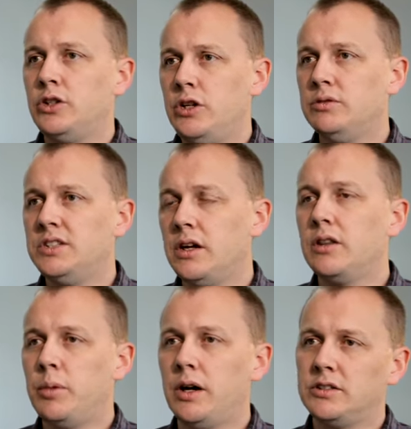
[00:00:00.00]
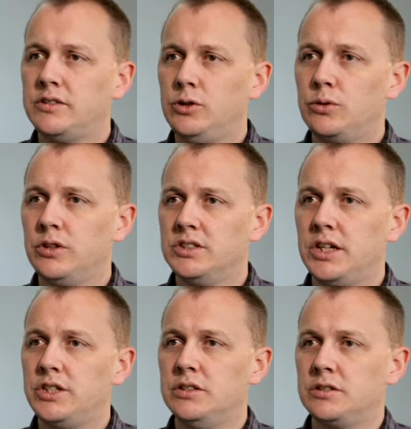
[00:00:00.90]
and used in other parts of the
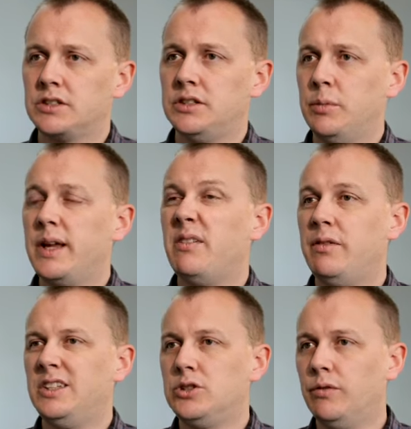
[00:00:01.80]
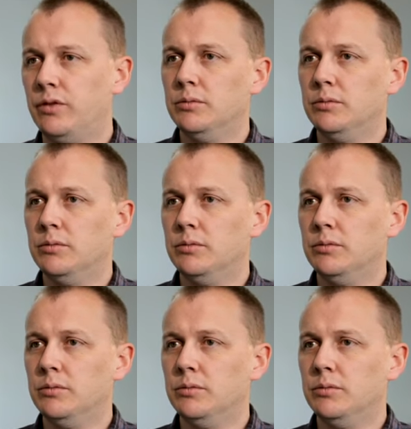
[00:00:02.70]
organisations because the benefits of